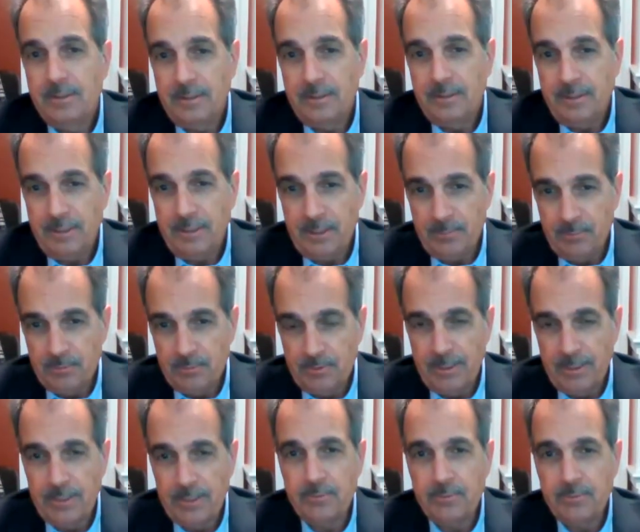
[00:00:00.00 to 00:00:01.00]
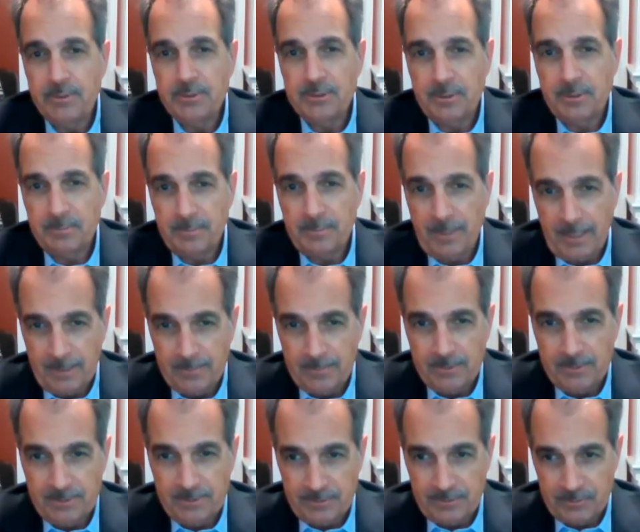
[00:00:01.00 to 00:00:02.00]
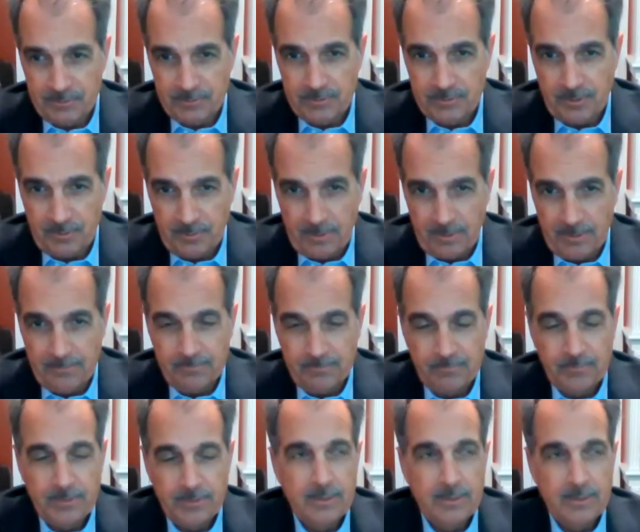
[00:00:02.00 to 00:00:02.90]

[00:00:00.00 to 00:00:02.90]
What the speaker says: Hebrew language and Bible and so on.